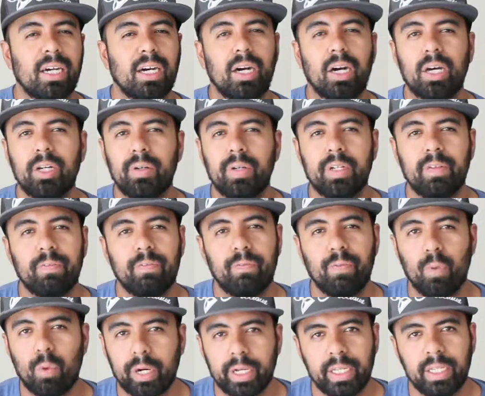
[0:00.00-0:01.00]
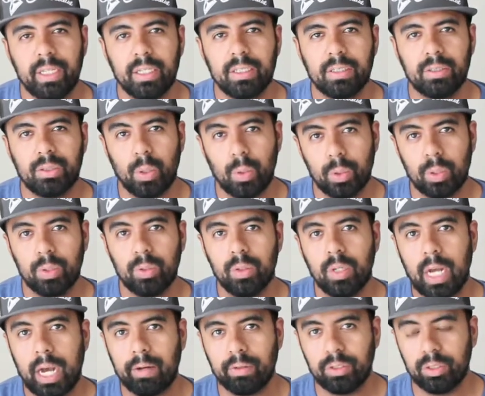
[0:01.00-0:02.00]
140
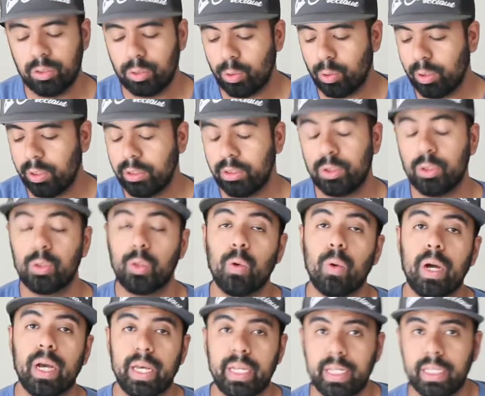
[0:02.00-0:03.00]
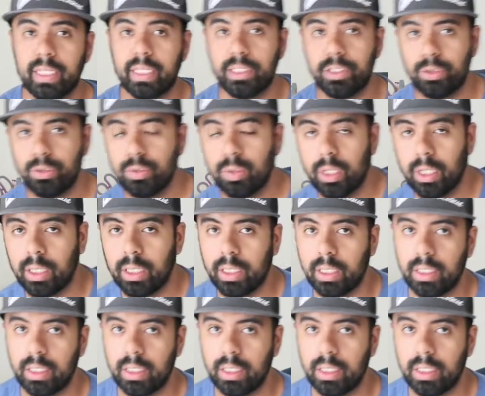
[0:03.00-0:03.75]
total out the door to go ahead and get you